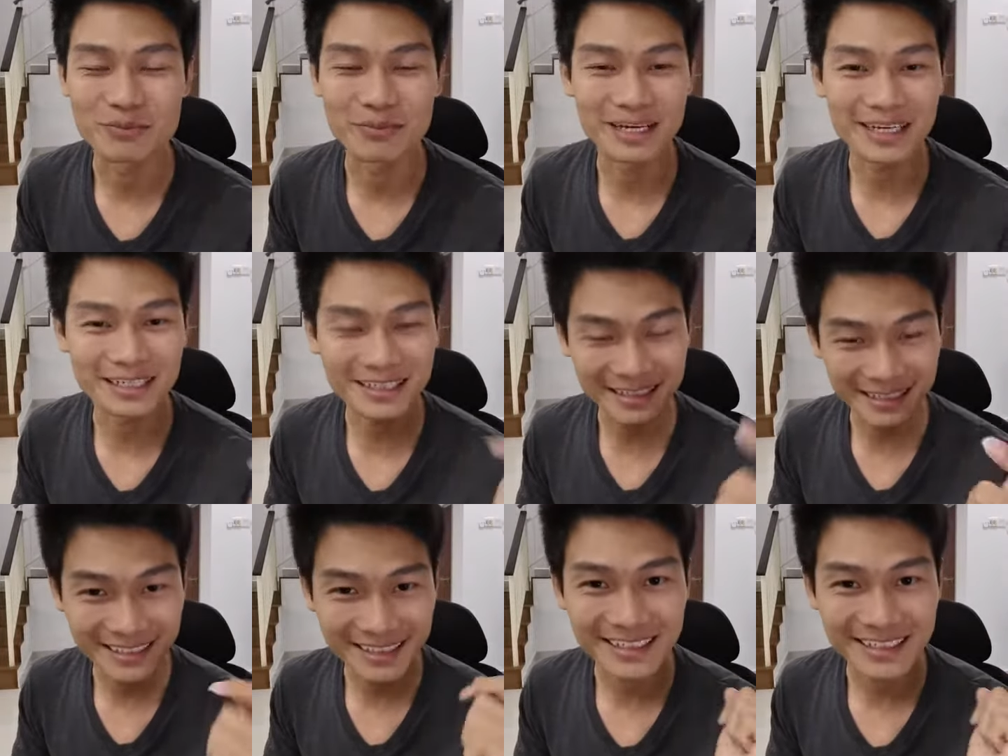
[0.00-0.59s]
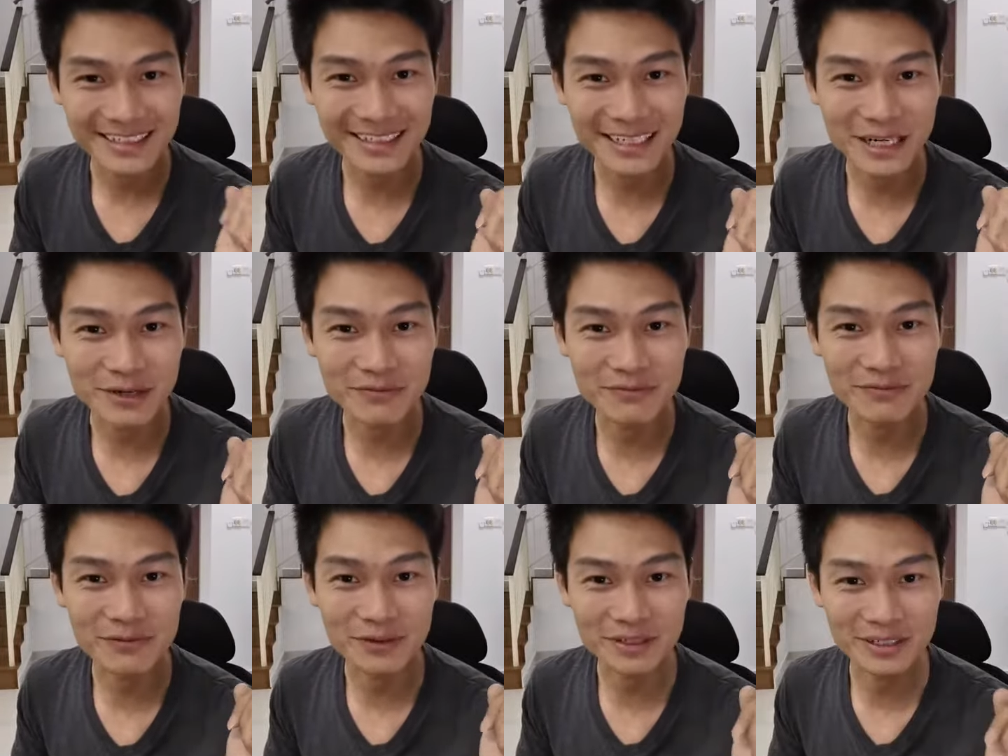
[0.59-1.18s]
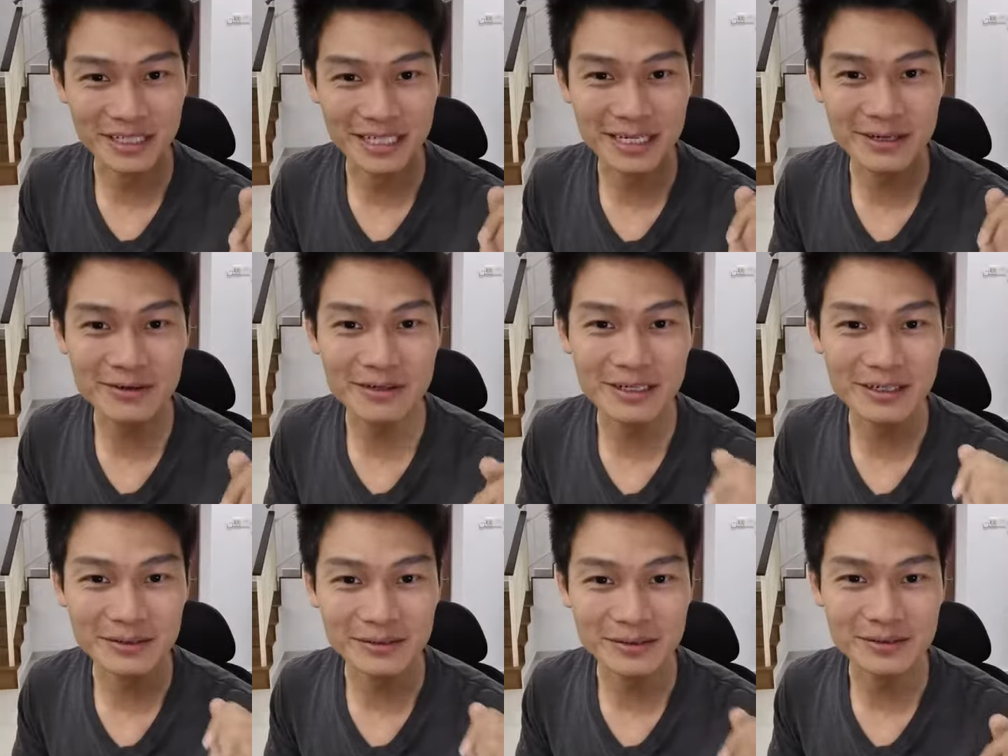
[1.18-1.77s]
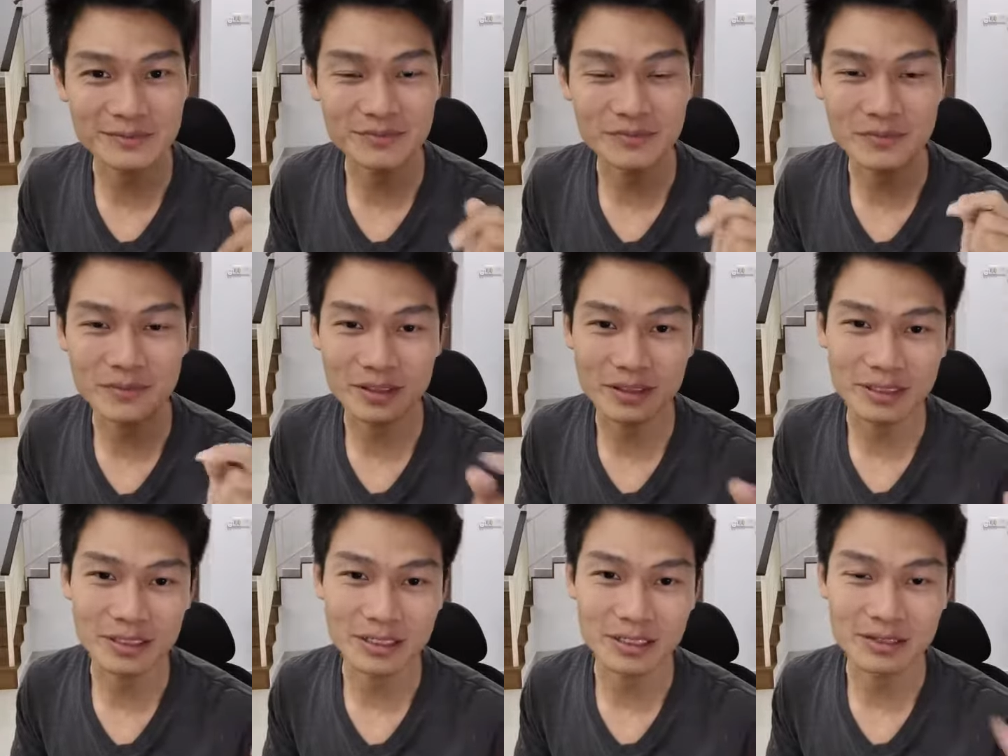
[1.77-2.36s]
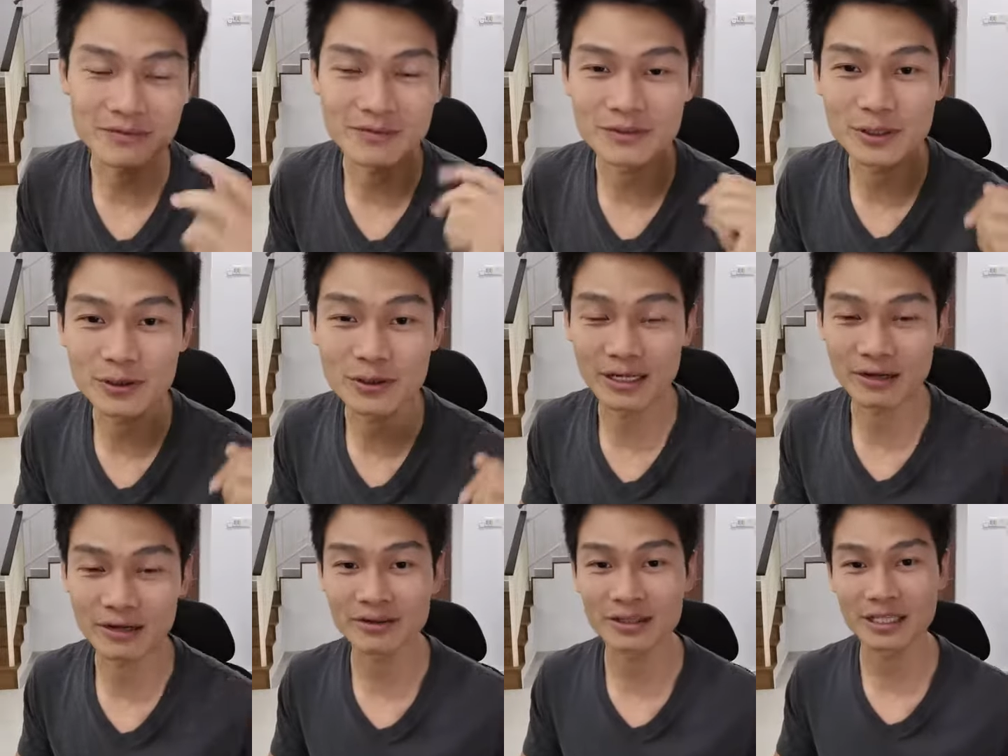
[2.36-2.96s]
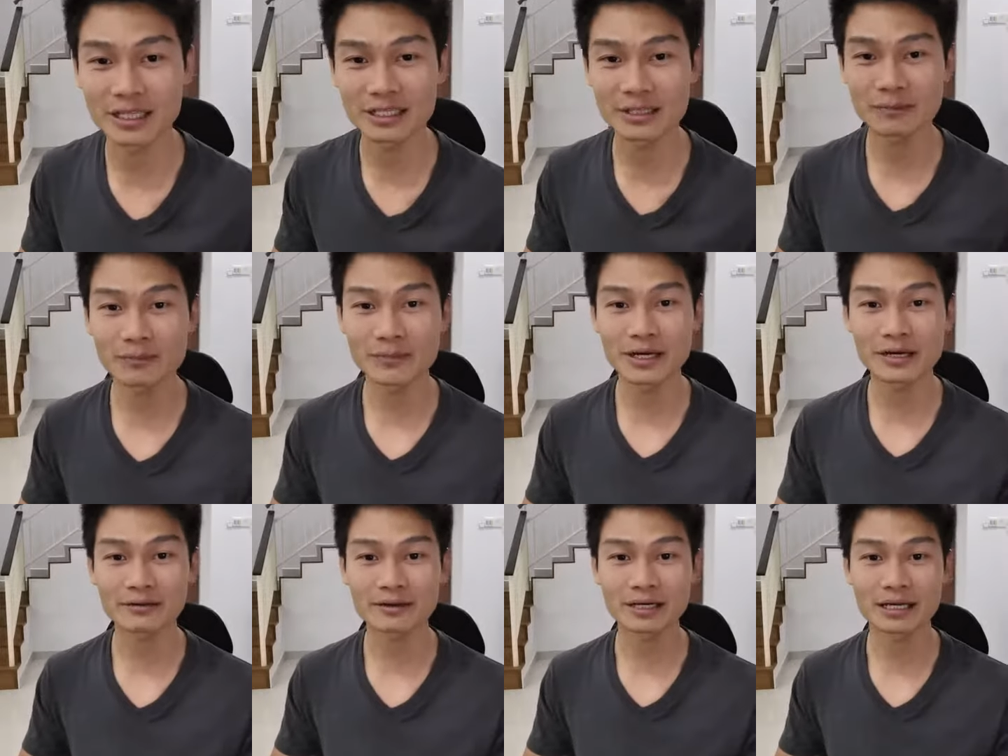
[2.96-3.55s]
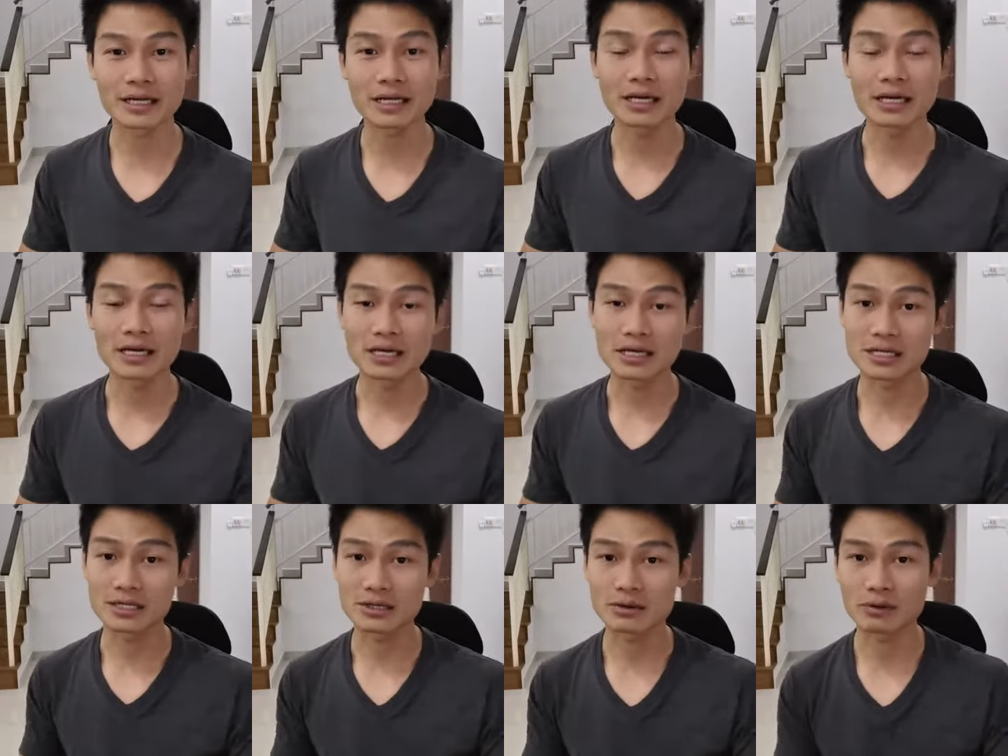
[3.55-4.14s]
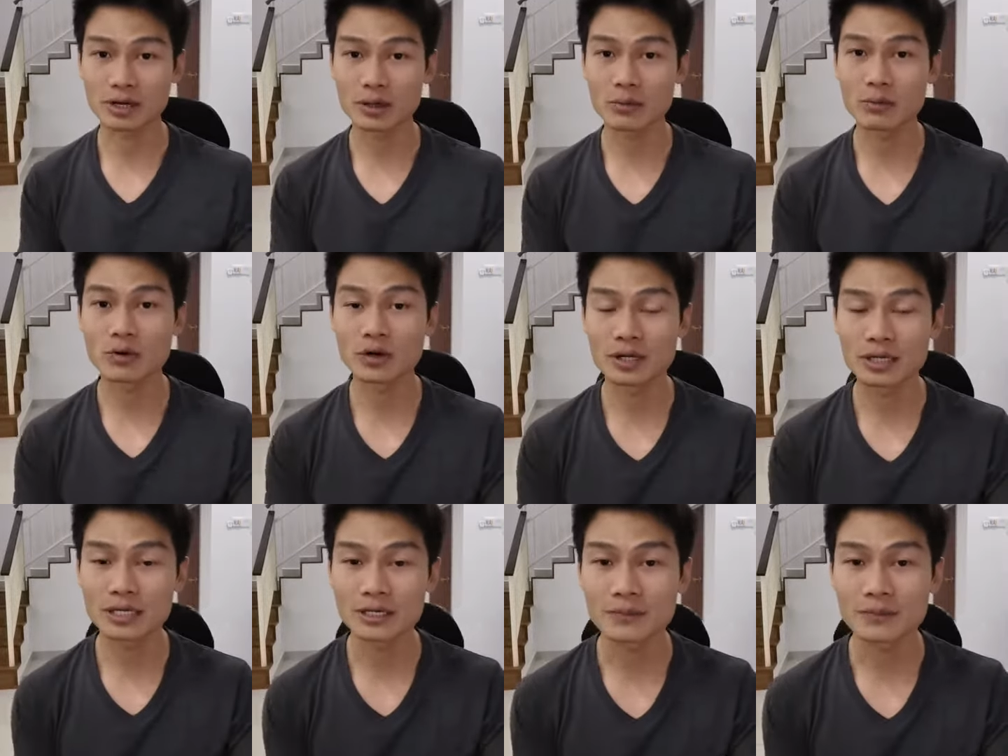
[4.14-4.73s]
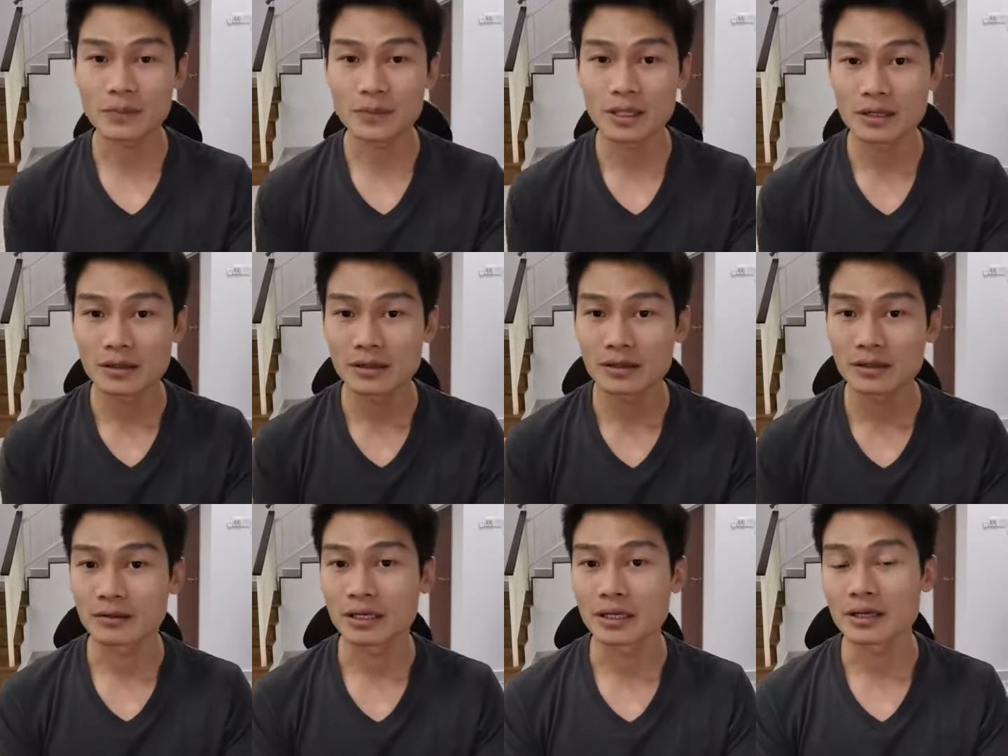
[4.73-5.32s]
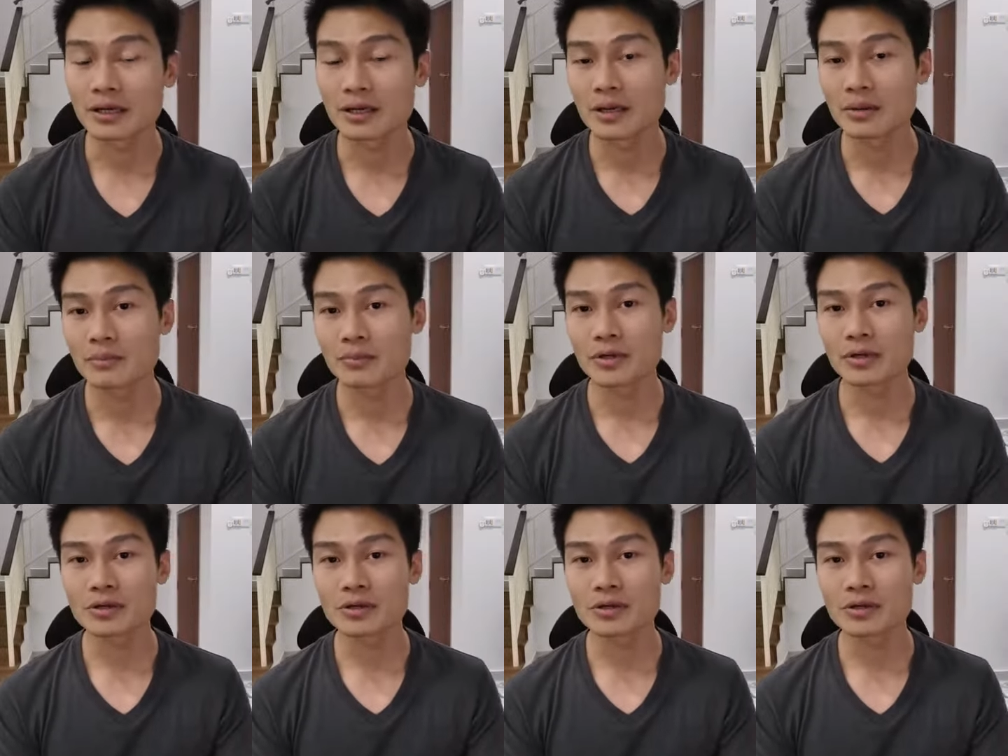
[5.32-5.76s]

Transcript: but yeah, for now I will if you calculate it back, right, it's quite worthy, all right?